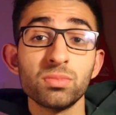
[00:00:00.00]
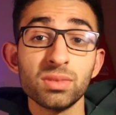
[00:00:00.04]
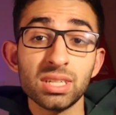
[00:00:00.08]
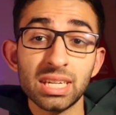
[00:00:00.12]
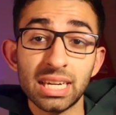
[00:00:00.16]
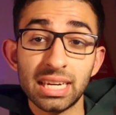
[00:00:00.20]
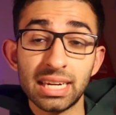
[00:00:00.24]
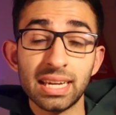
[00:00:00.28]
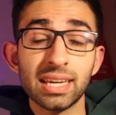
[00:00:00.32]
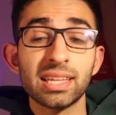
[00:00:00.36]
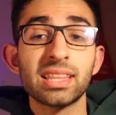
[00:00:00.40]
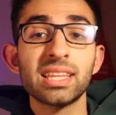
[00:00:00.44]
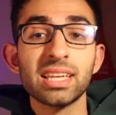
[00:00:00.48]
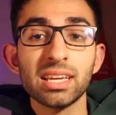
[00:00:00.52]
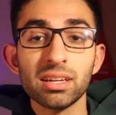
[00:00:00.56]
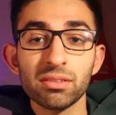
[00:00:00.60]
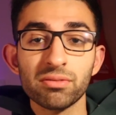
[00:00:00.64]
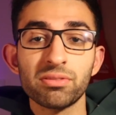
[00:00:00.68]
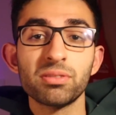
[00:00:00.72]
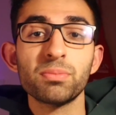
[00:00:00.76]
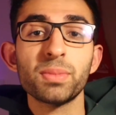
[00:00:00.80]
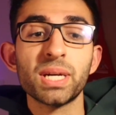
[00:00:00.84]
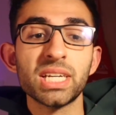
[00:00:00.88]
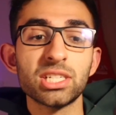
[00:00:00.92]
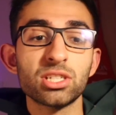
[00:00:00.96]
reading the
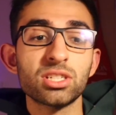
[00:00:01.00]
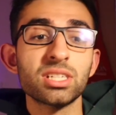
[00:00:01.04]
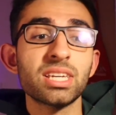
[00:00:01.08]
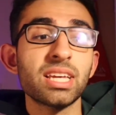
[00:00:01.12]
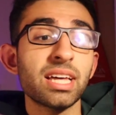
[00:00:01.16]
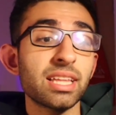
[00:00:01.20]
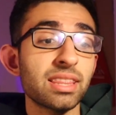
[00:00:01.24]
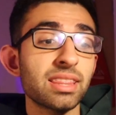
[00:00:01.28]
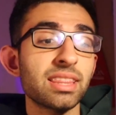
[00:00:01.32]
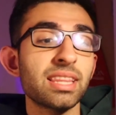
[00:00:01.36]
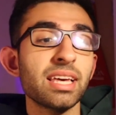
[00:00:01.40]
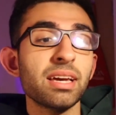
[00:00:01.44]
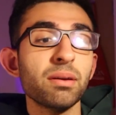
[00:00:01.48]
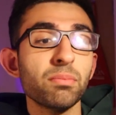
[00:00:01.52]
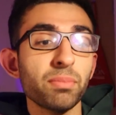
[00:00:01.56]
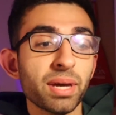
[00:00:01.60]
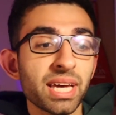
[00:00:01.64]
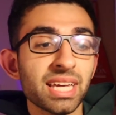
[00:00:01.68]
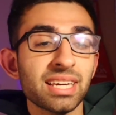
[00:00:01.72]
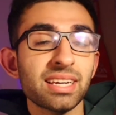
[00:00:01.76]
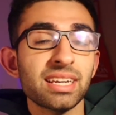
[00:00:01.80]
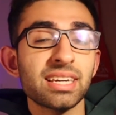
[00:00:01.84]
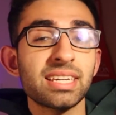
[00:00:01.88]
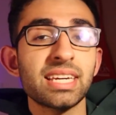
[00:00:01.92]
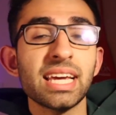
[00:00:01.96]
information and they
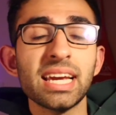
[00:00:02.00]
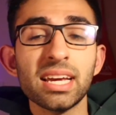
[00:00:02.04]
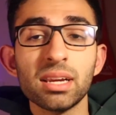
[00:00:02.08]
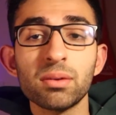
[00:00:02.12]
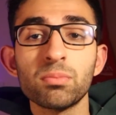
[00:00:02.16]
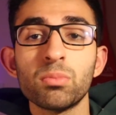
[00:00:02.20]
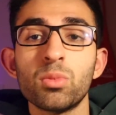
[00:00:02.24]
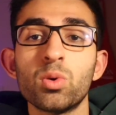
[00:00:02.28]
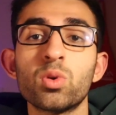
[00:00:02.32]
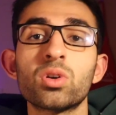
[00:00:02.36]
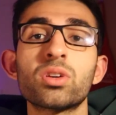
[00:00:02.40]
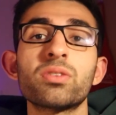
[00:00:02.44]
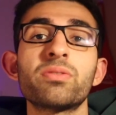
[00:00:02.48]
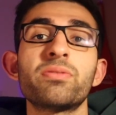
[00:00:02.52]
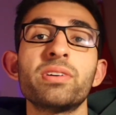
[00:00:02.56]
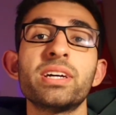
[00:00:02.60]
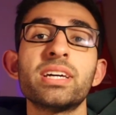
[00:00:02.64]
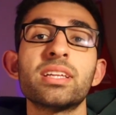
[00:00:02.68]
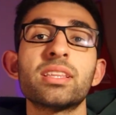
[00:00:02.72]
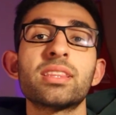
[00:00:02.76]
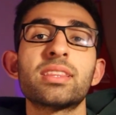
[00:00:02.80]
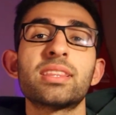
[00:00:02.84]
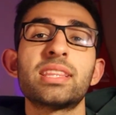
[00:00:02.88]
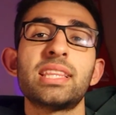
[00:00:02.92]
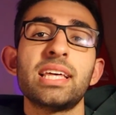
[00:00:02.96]
may retain more of
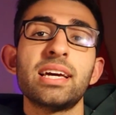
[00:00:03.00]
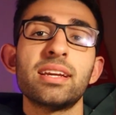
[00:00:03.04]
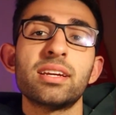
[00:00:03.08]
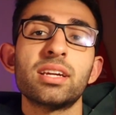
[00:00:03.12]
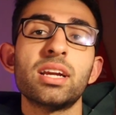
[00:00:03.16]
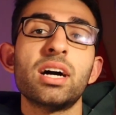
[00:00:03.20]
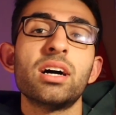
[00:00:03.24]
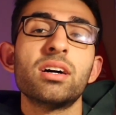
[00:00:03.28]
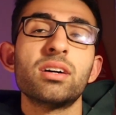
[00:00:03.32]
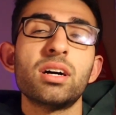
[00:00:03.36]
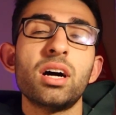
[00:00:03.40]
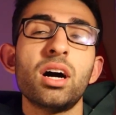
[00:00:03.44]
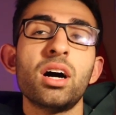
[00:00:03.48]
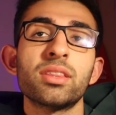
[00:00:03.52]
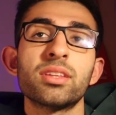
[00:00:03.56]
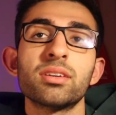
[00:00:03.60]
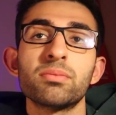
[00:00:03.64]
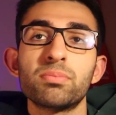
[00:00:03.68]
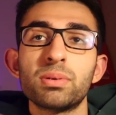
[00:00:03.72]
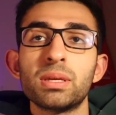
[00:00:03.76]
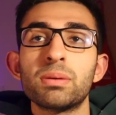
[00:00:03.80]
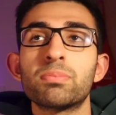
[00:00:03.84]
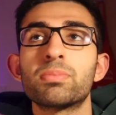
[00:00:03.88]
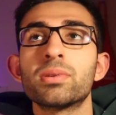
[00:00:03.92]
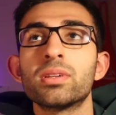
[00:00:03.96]
it than other
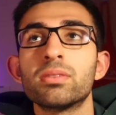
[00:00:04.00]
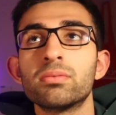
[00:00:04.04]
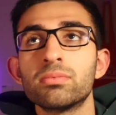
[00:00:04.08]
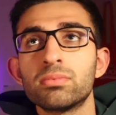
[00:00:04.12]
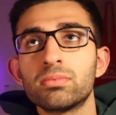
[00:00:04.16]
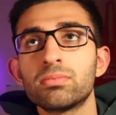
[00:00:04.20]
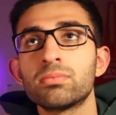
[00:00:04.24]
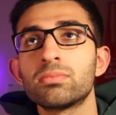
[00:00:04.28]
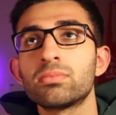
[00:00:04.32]
people